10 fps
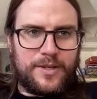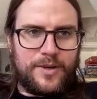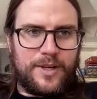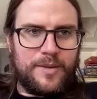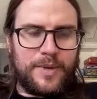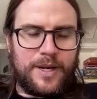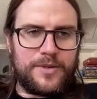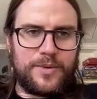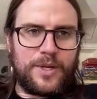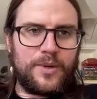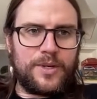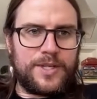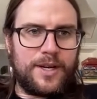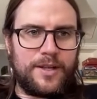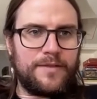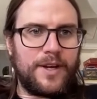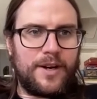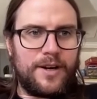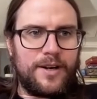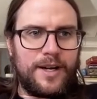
to it, but it was really cool to see all of the art.